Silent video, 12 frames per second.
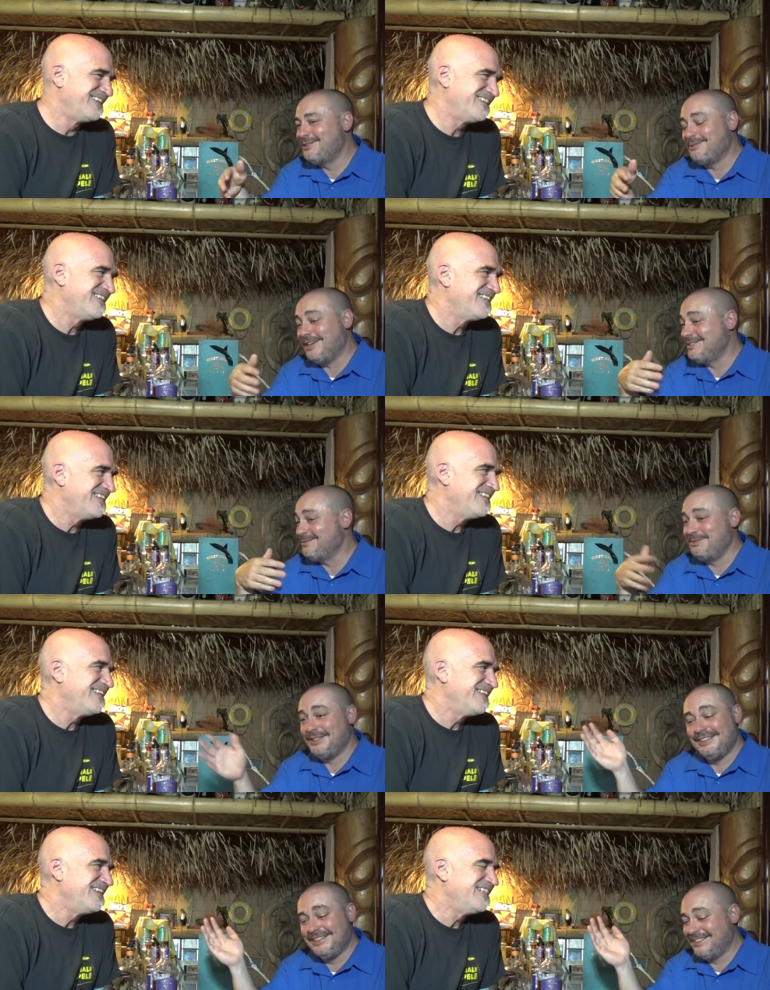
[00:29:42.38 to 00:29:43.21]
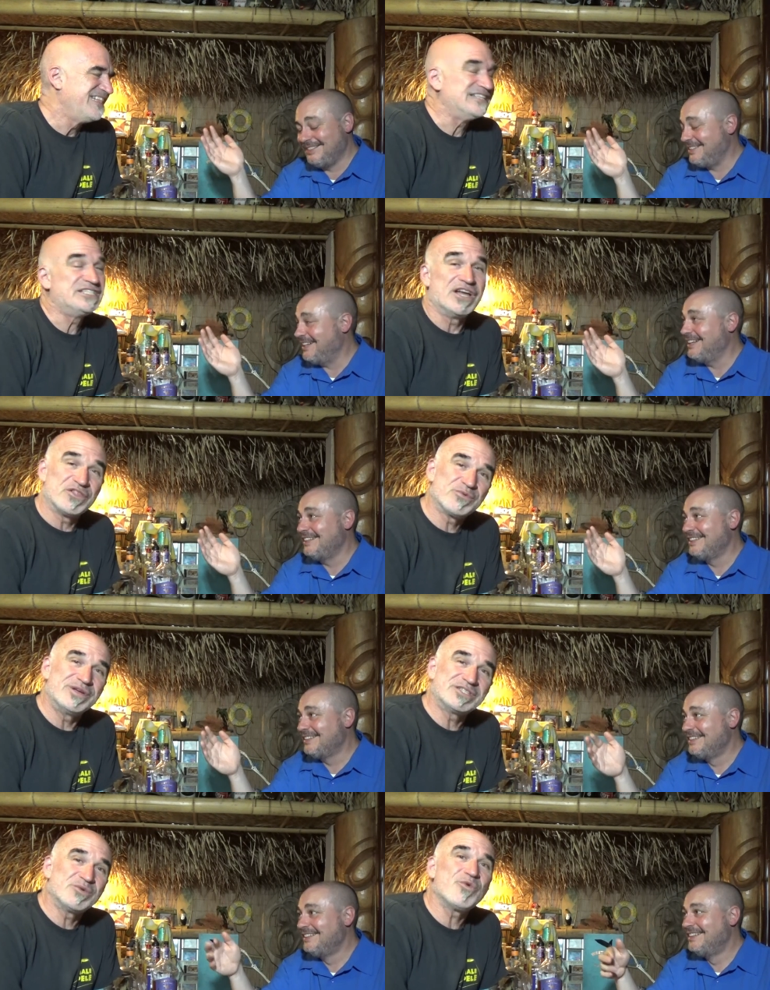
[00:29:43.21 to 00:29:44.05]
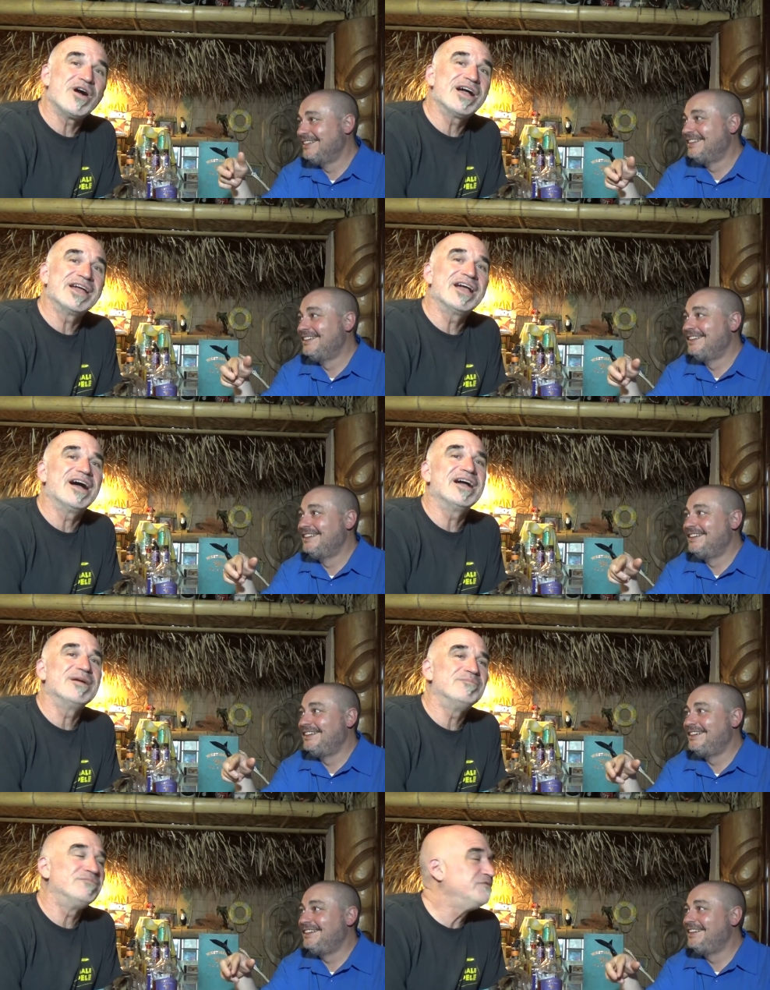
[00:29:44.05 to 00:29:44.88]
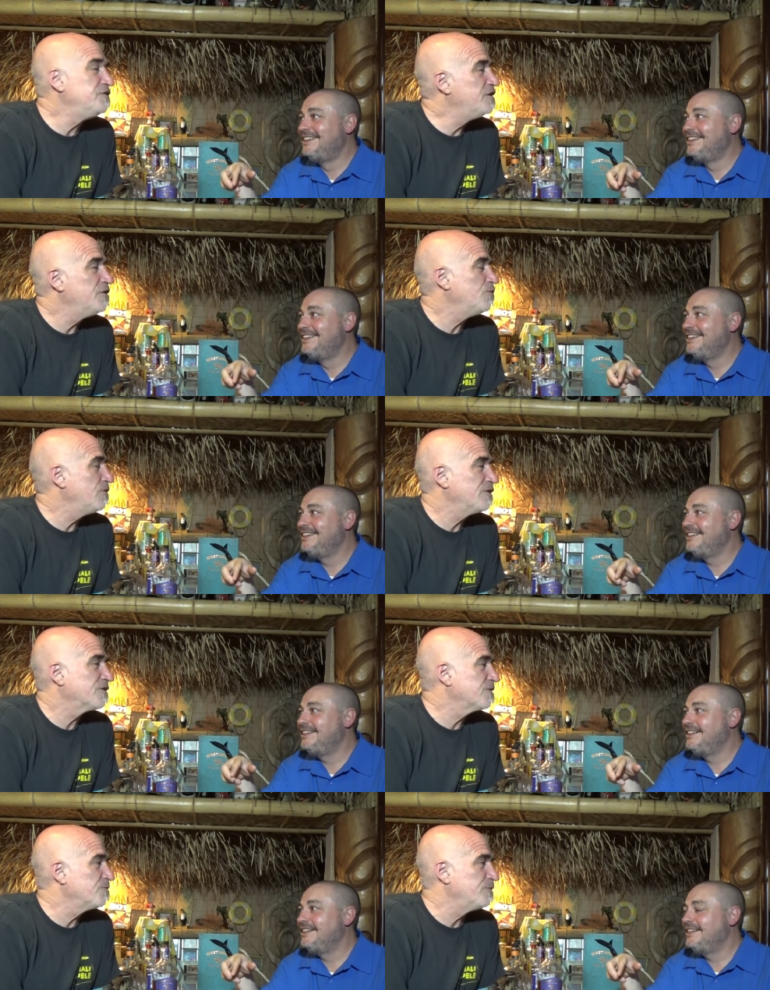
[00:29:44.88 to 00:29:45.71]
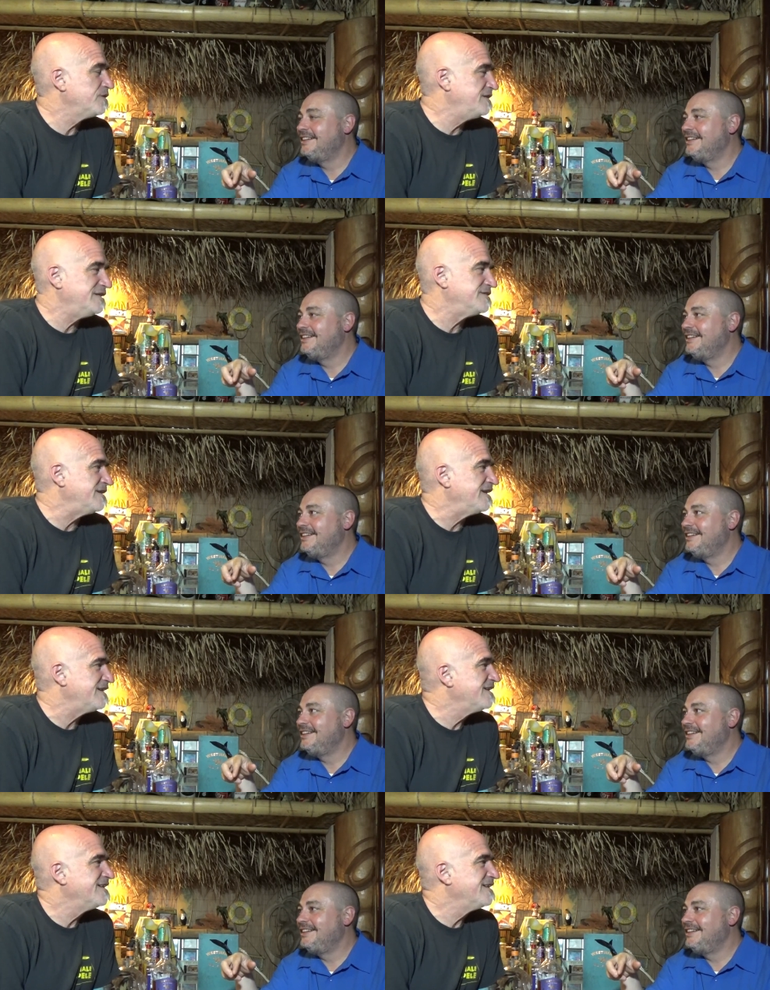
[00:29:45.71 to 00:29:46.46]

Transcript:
Speaker 1: Otherwise, it'd be.
Speaker 2: That's the other reason why I'm no longer with Disney.